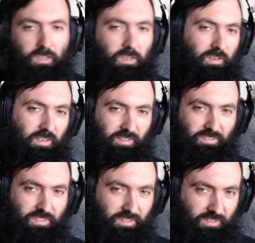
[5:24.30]
Alright,
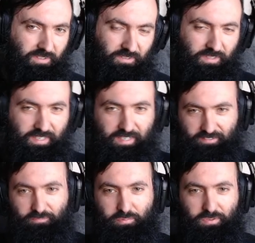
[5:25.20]
so anyway, we
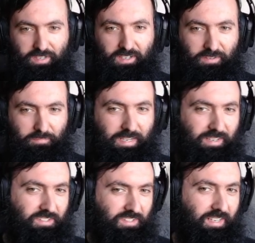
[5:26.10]
have prayer
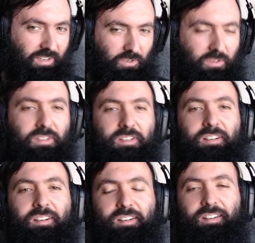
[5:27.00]
maxed out.
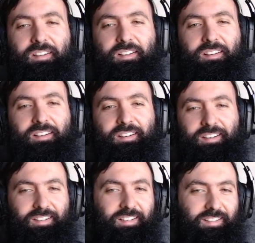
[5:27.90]

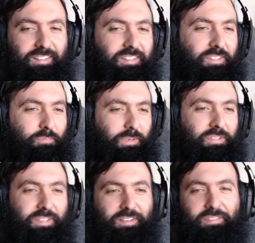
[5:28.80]
Uh, this is
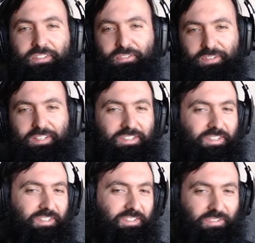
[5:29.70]
supposed to give us
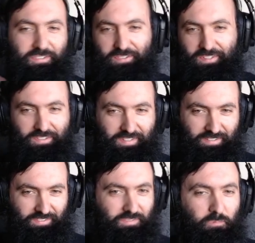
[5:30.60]
regen as we run
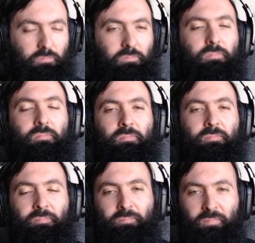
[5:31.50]
around him.
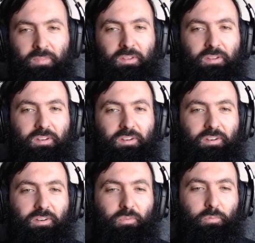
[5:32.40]

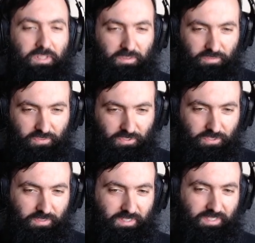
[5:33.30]
Um, and then, of
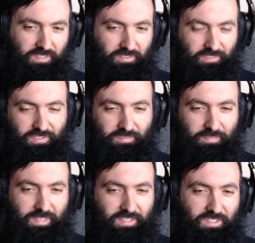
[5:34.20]
course, we have
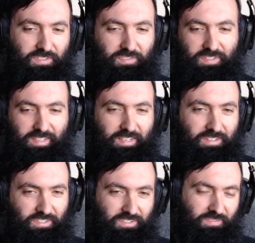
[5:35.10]
maxed
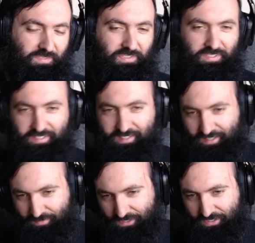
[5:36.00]
fanaticism for
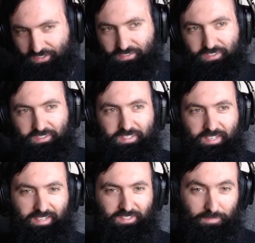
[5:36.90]
damage and for
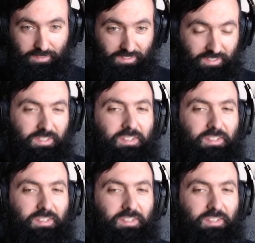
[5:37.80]
attack speed.